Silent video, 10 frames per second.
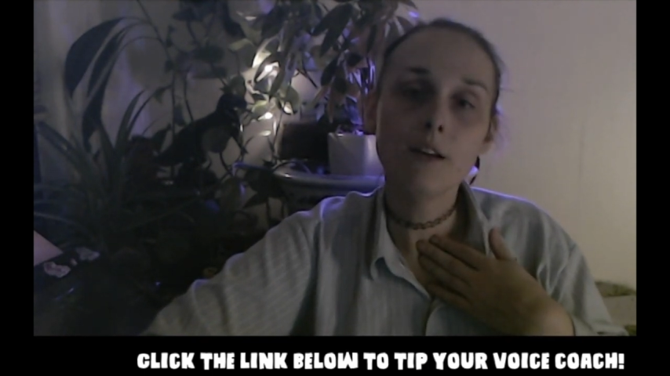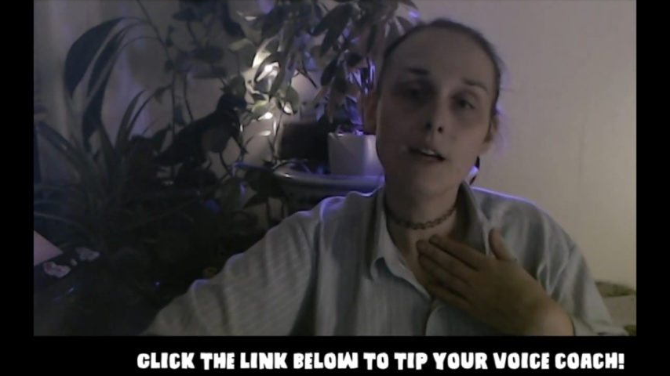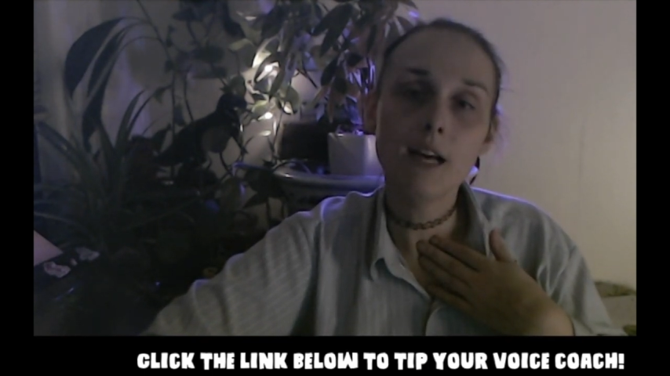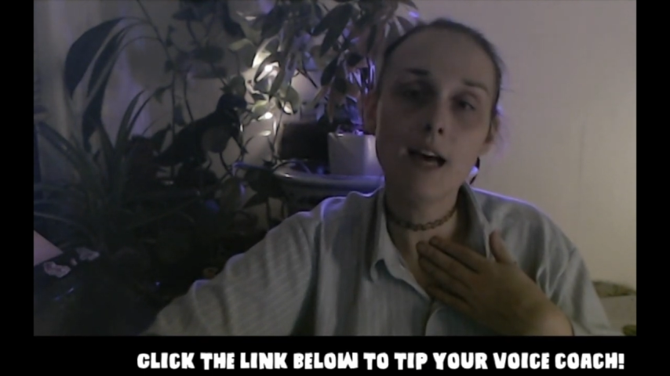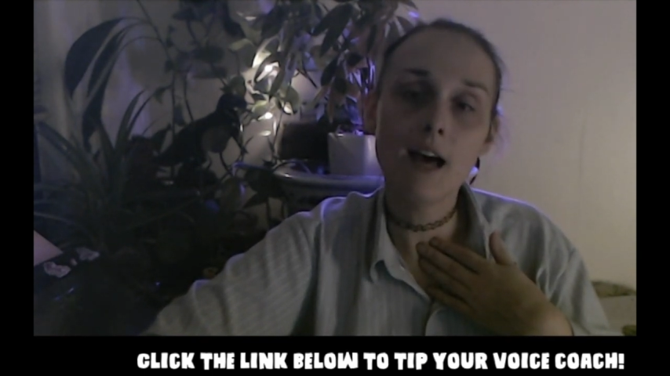
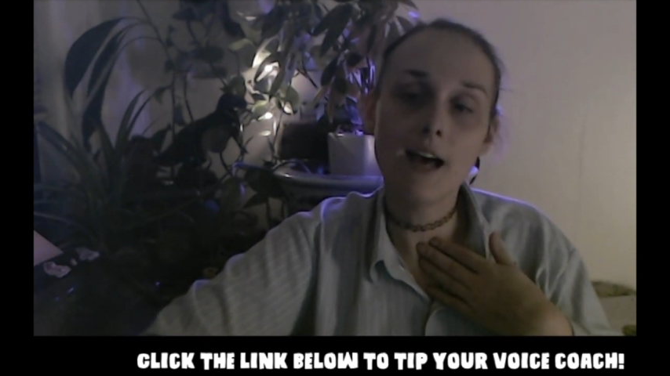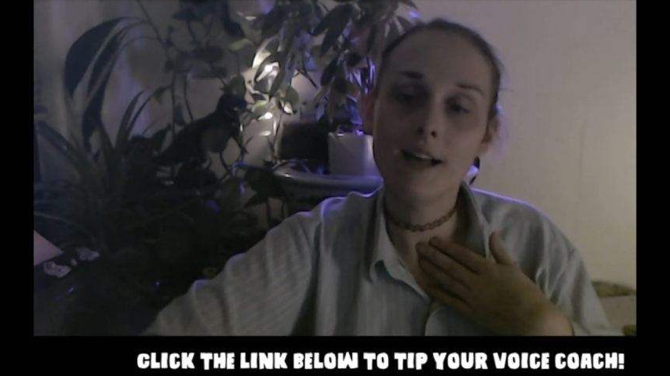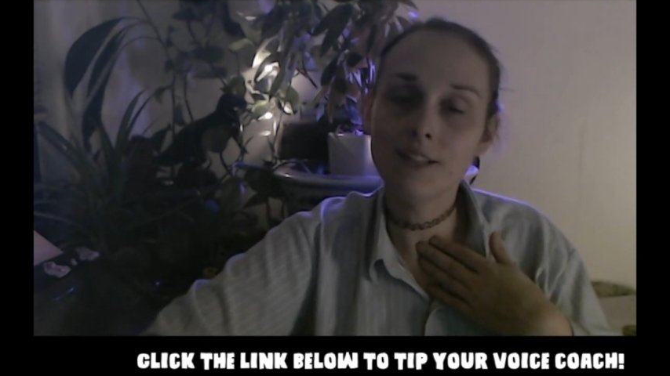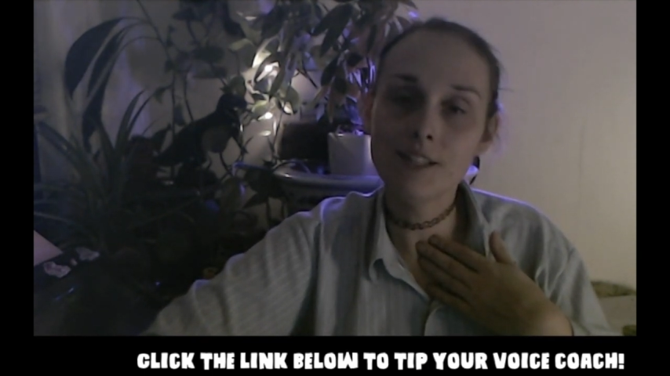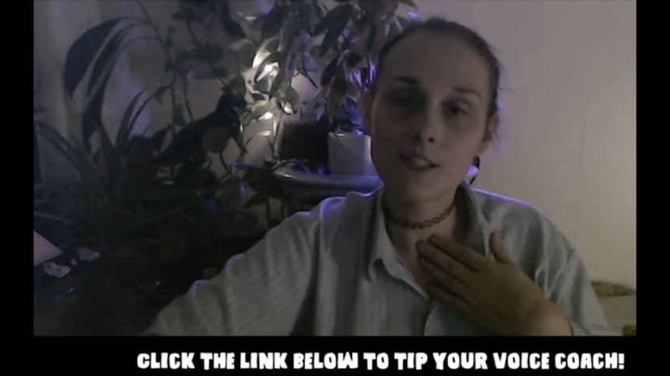Let's go
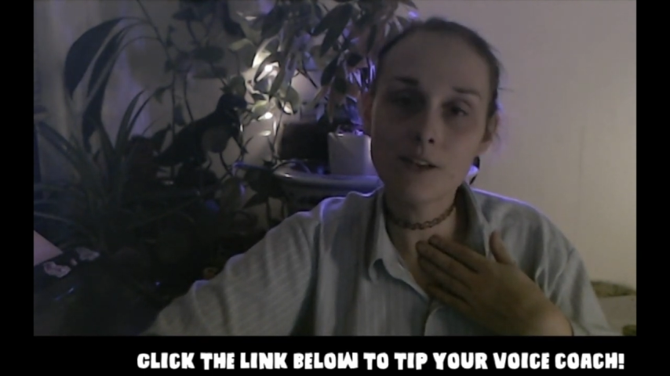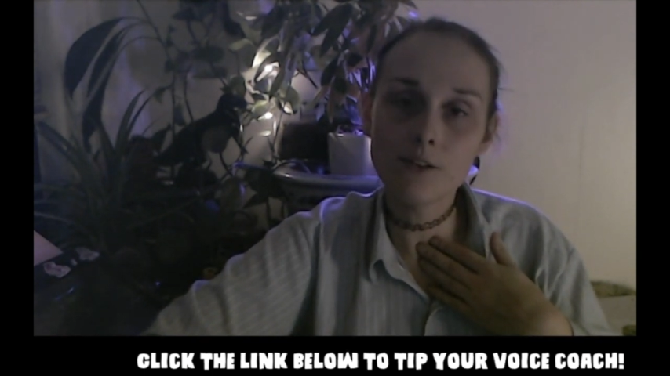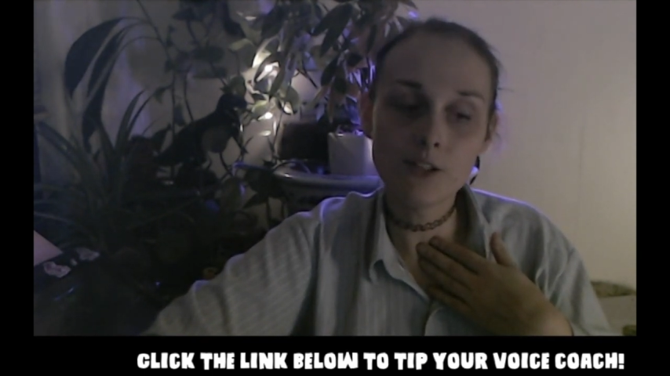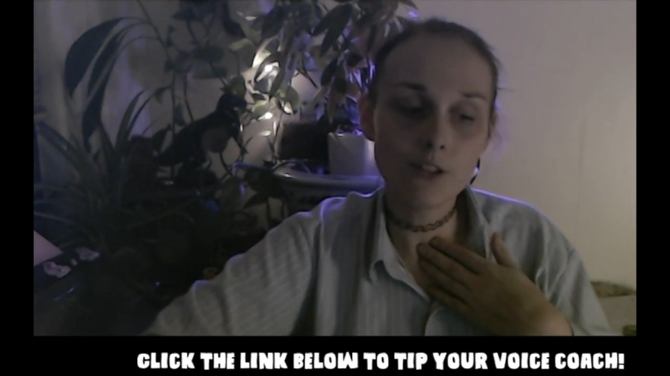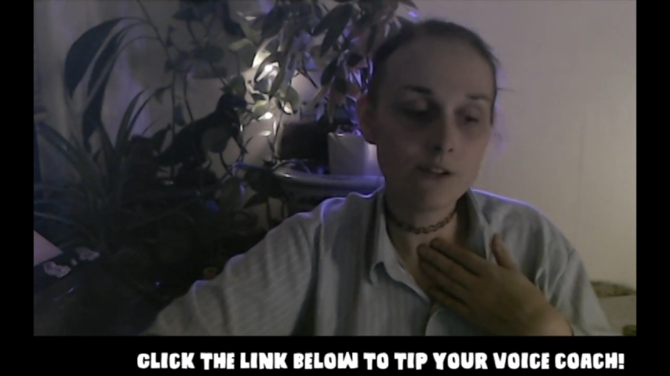
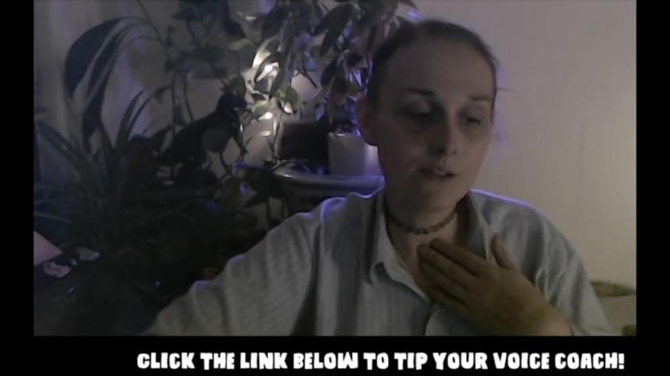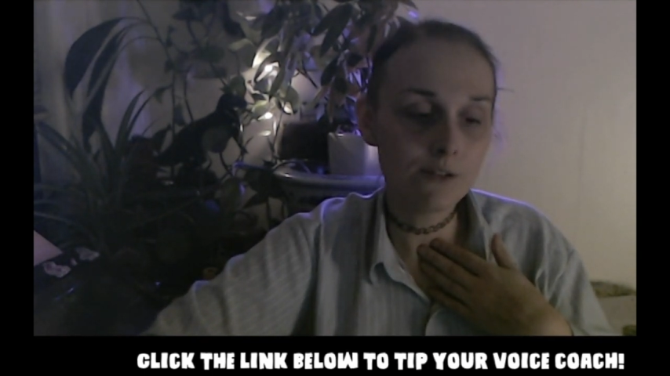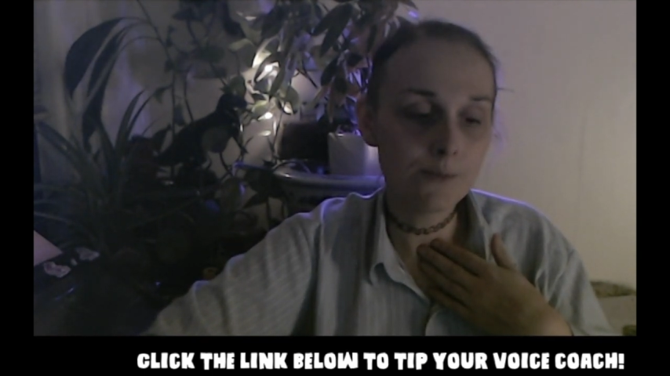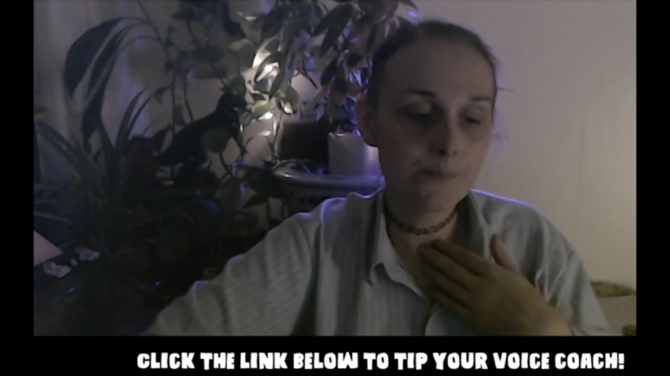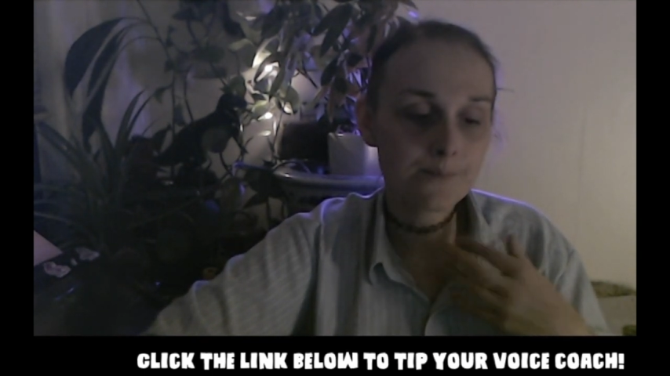to
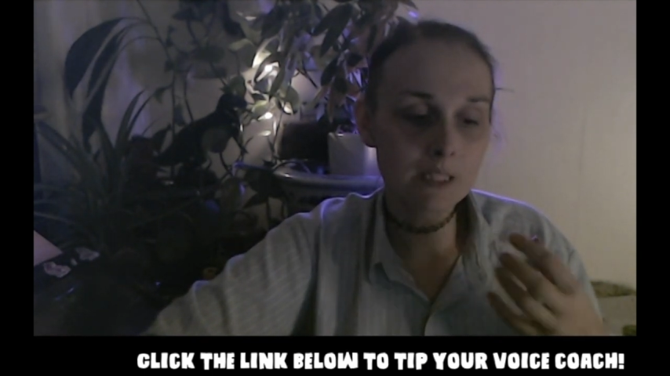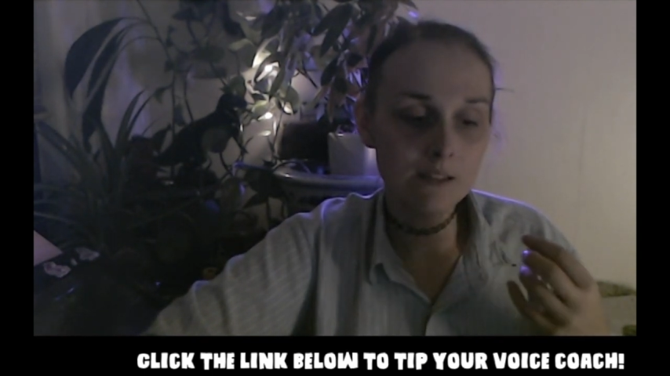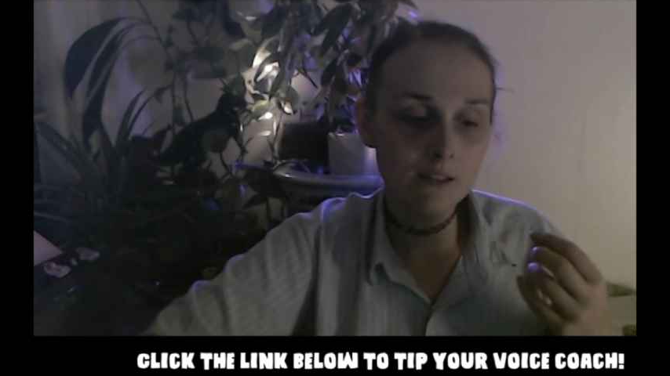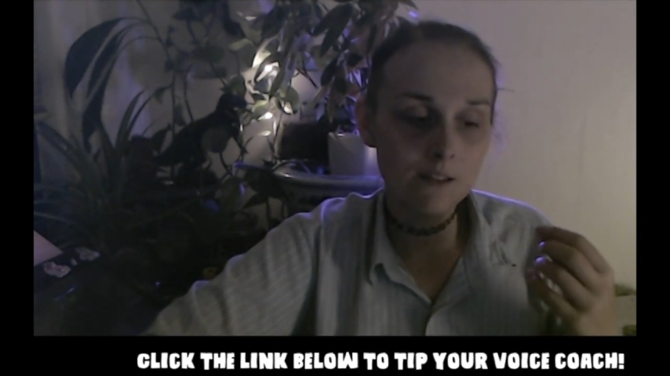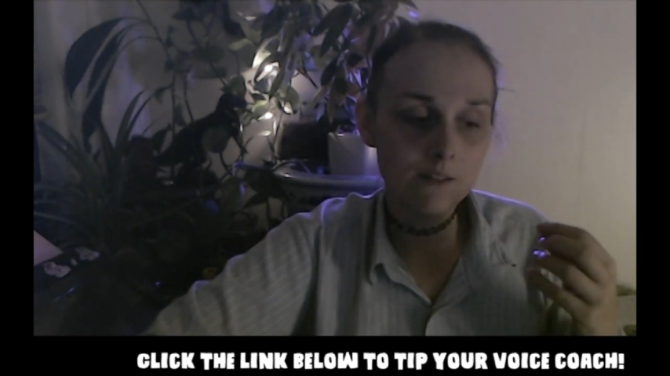
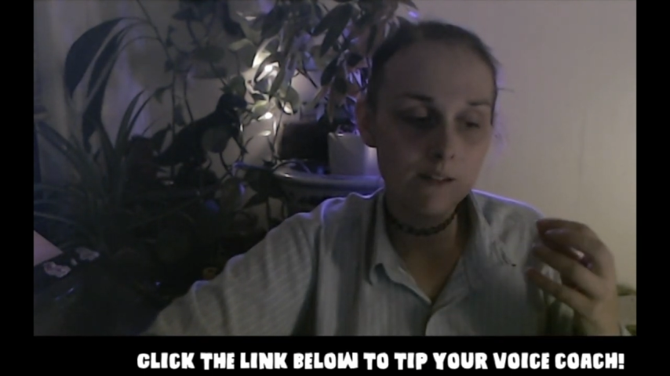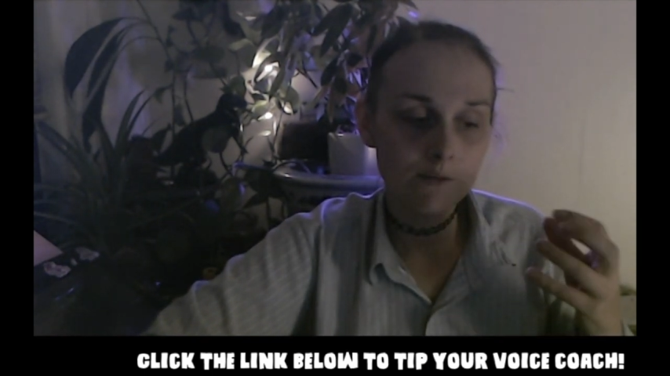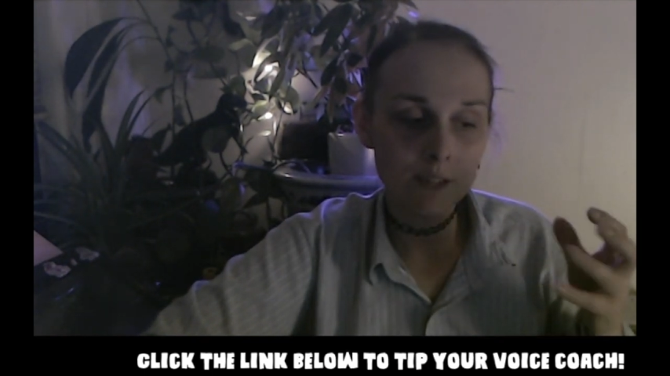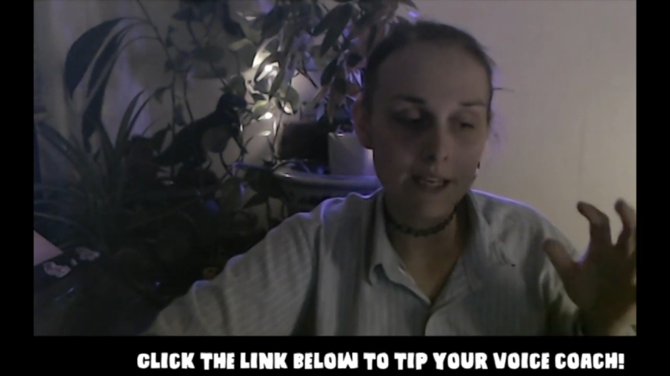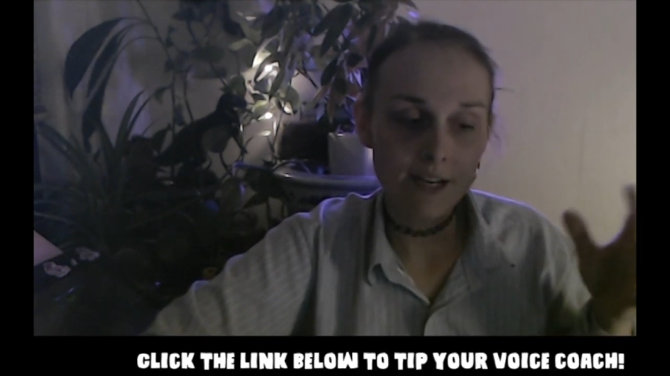a related
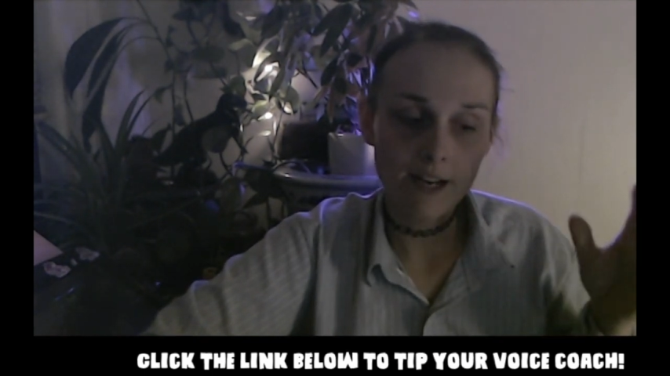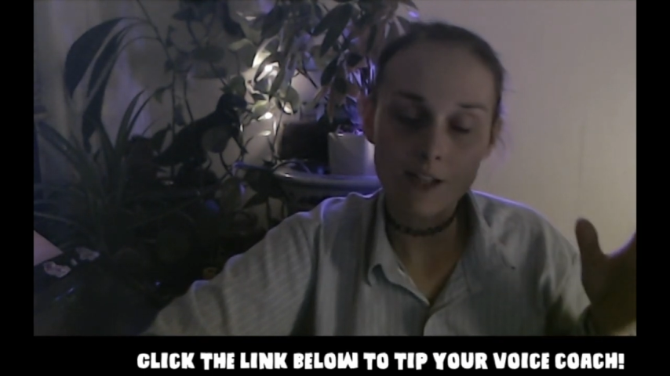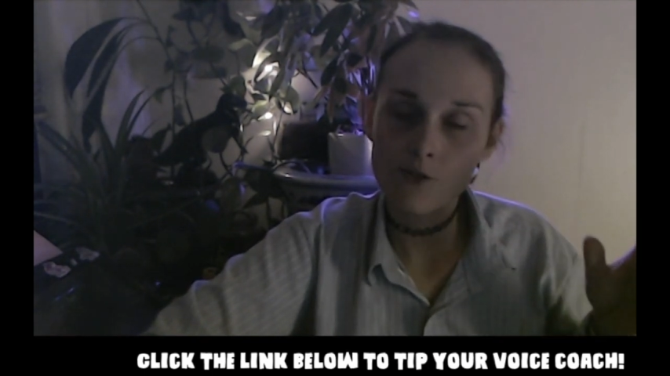exercise